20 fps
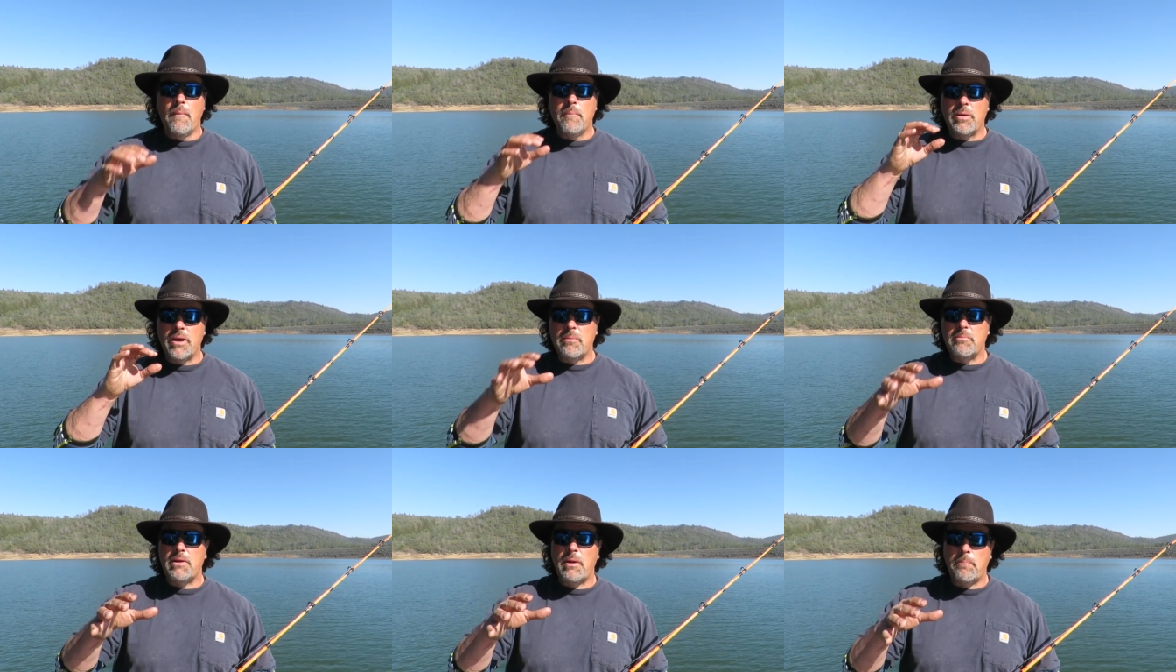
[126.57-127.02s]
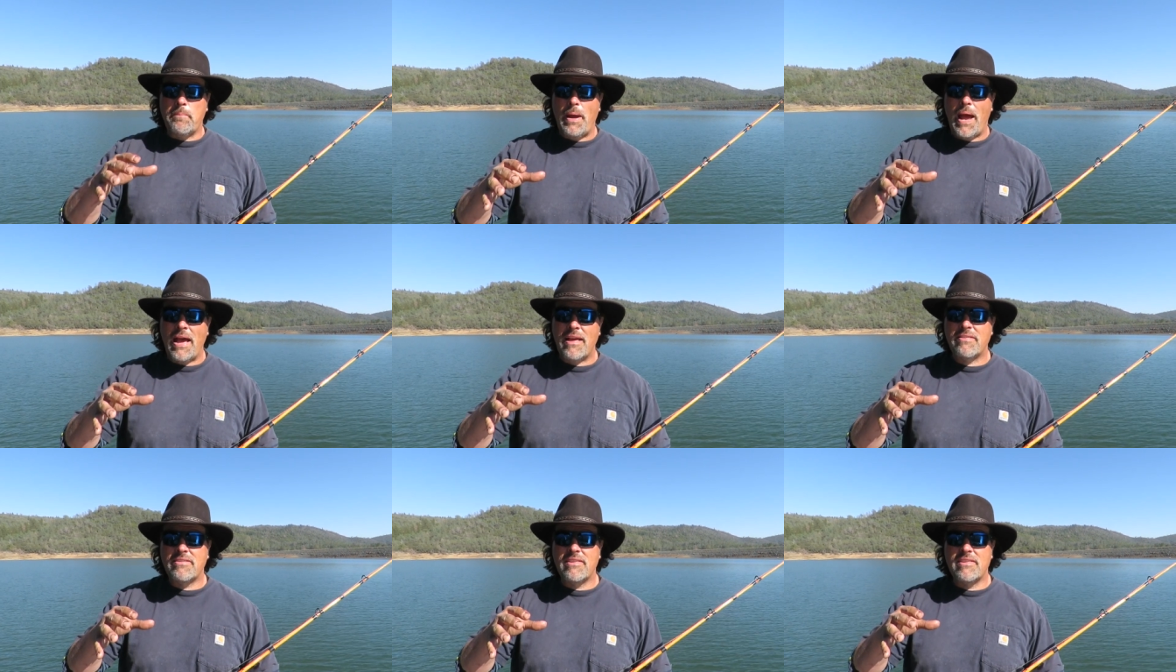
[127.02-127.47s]
But I'm gonna
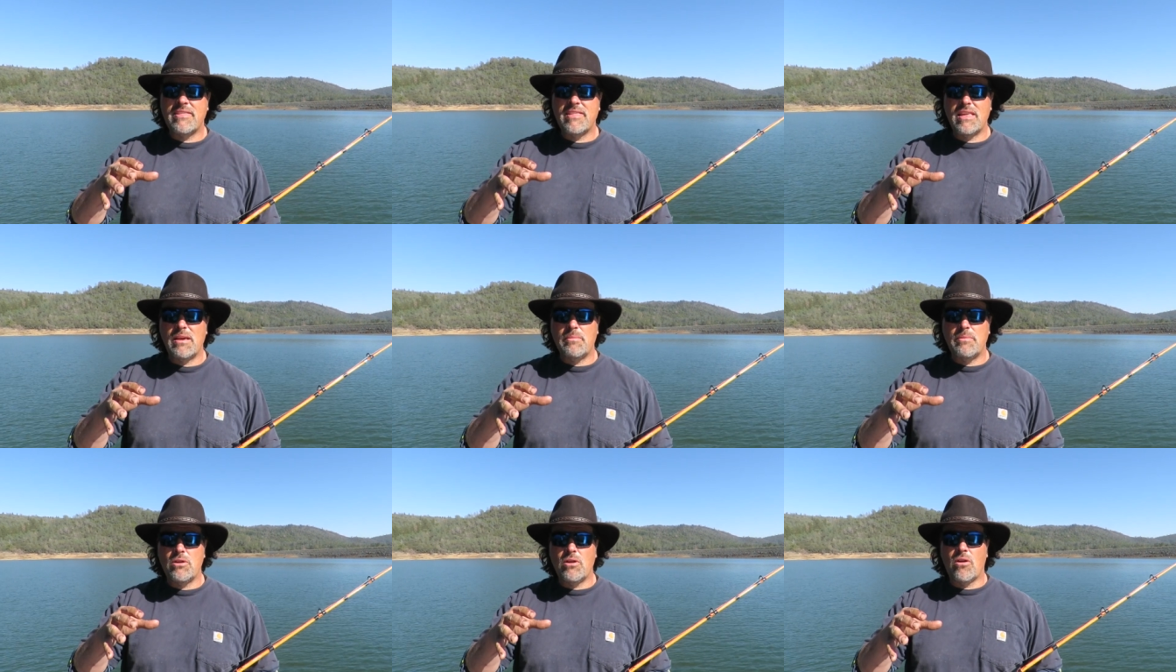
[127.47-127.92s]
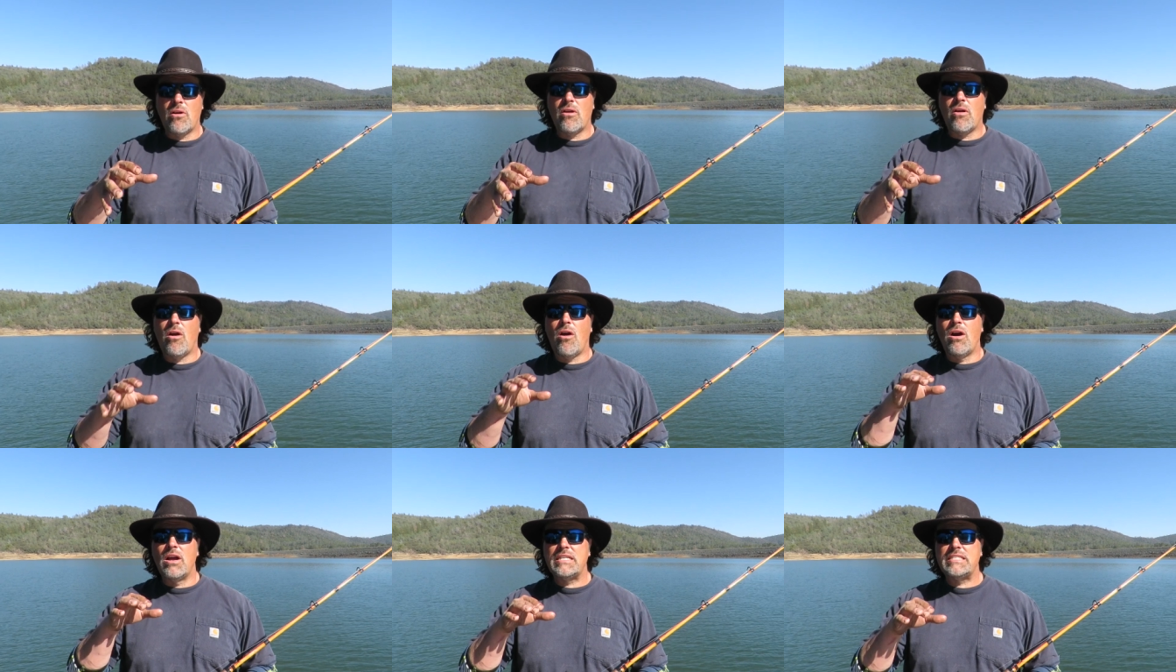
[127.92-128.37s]
pass this
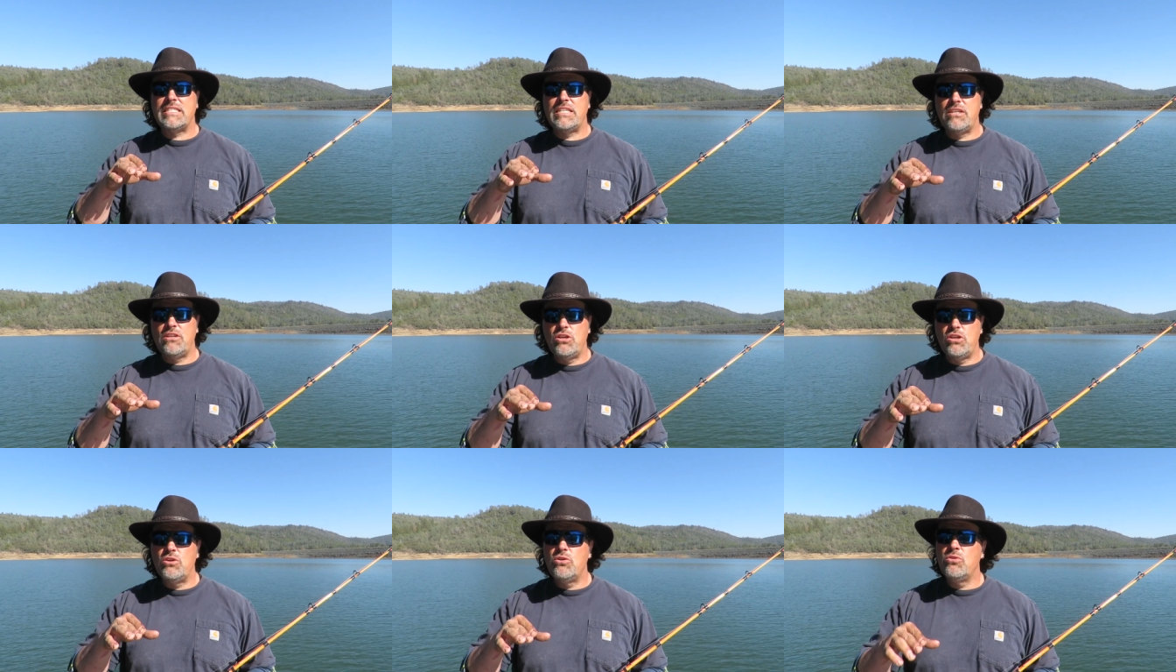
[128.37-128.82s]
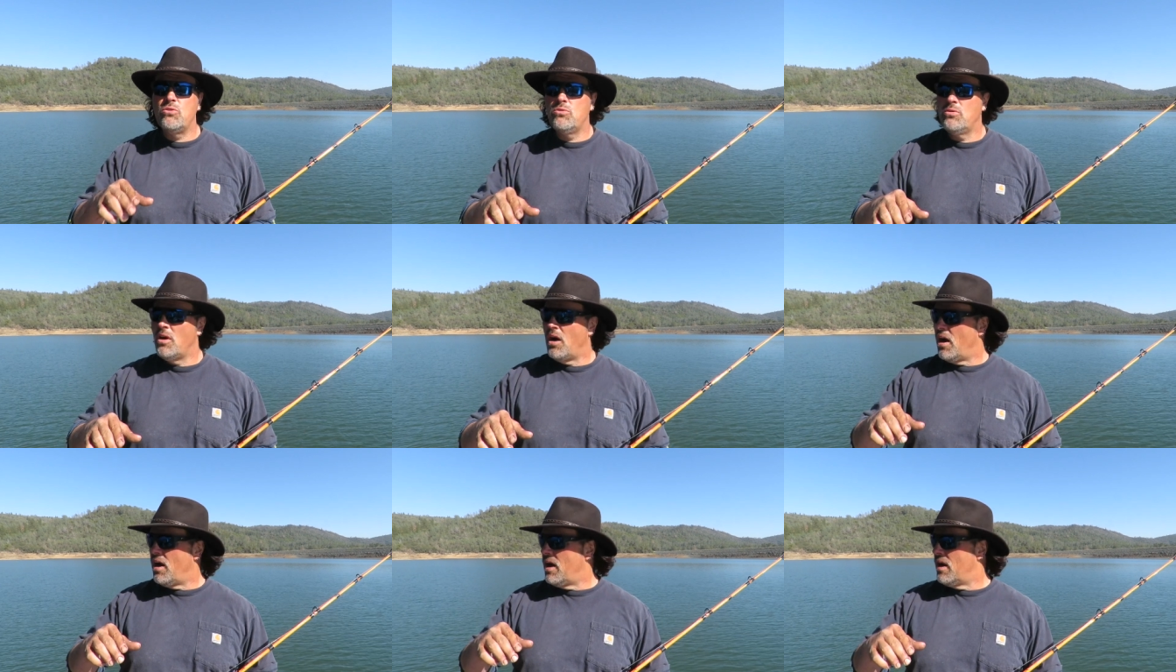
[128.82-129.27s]
seminar on to you.